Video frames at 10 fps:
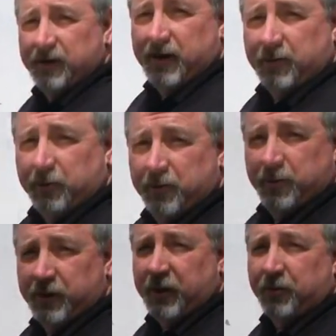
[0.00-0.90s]

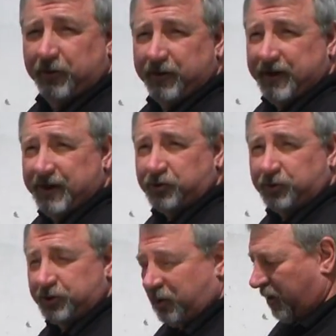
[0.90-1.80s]
We'll go through the
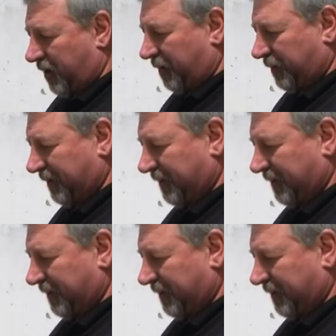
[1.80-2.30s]
initial startup.